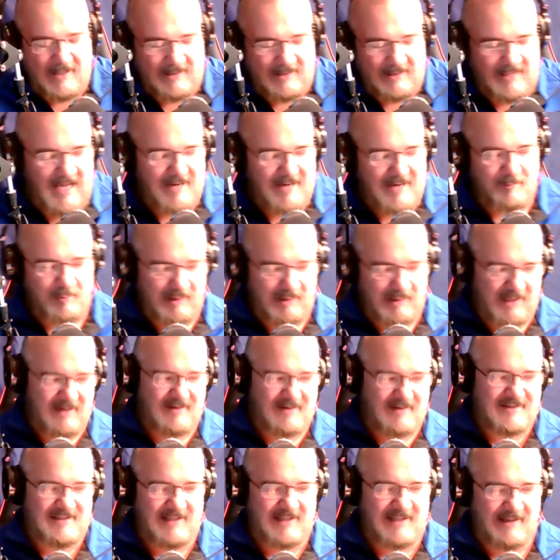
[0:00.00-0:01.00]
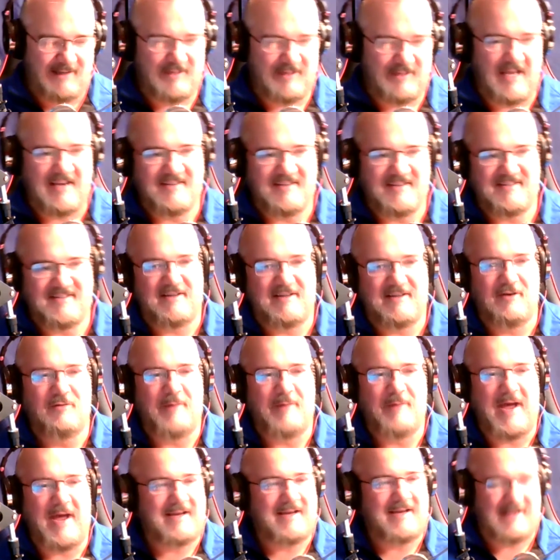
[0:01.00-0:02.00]
a lot of players left ACO,
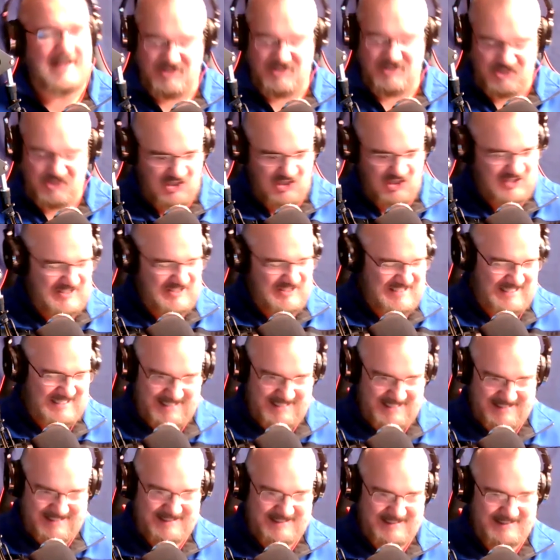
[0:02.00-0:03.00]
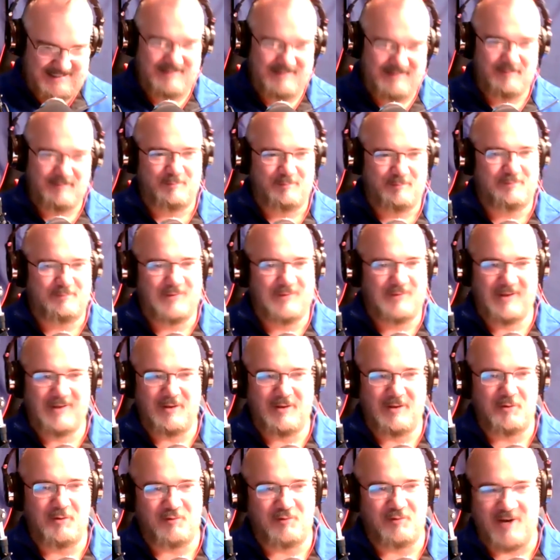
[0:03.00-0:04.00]
man. It just like
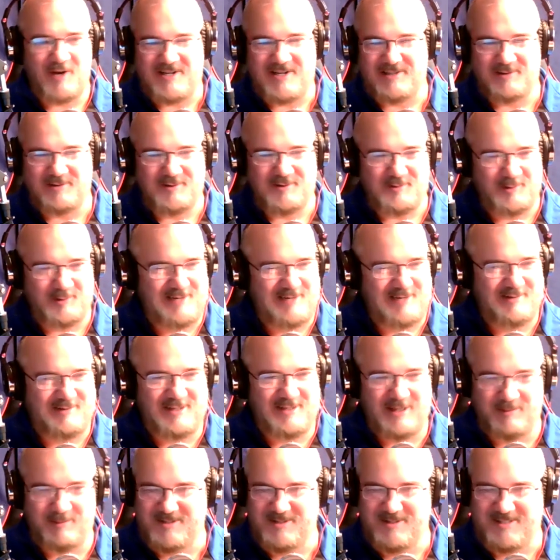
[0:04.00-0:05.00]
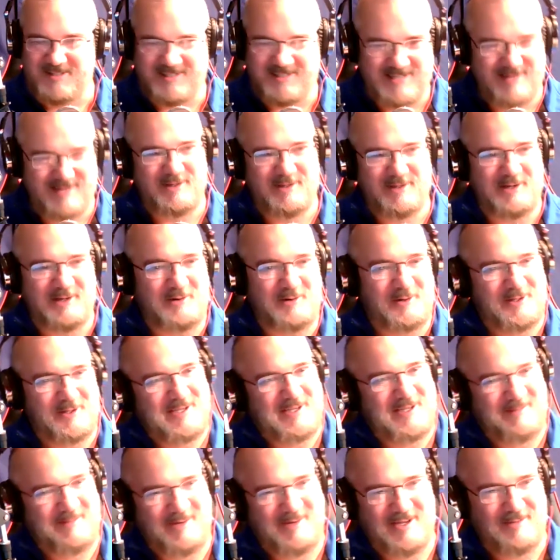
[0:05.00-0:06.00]
those wrestlers were leaving WCW and going to
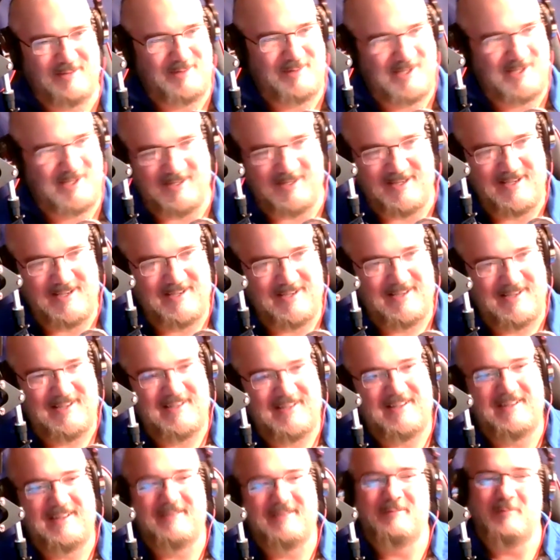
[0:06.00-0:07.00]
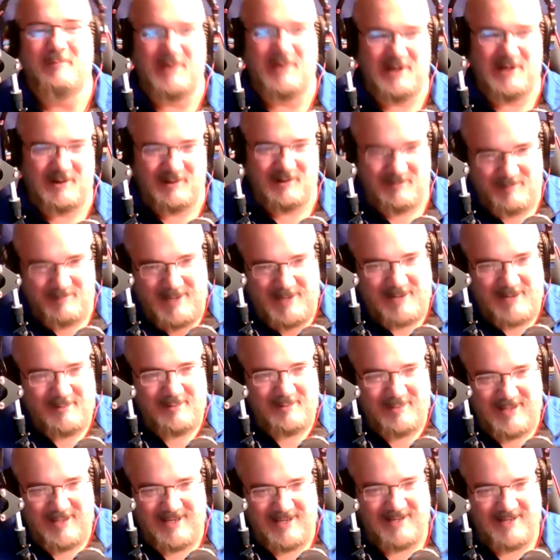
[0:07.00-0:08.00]
WWE. Yeah. Bigger and better
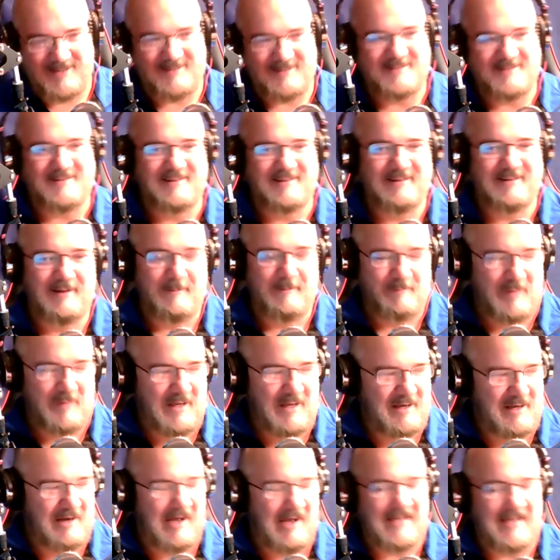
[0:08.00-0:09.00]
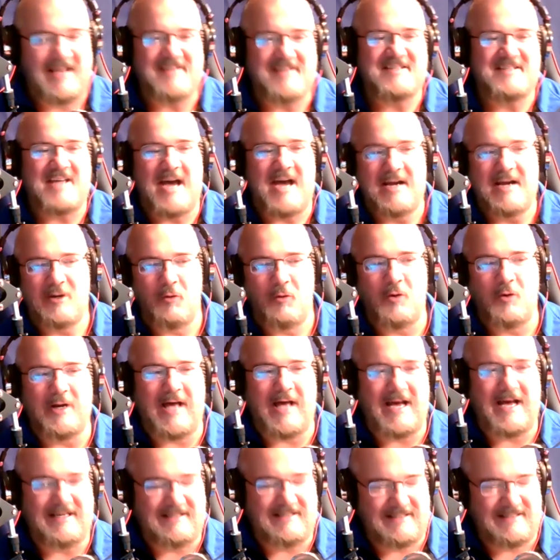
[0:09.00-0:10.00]
things. You know, and that's kind of what
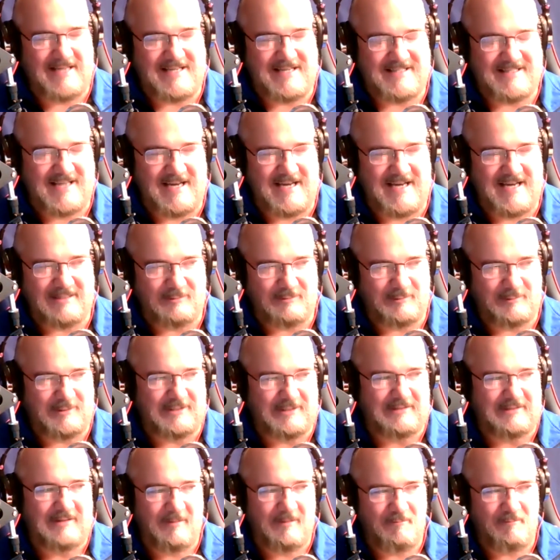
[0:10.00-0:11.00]
I did. That's kind of what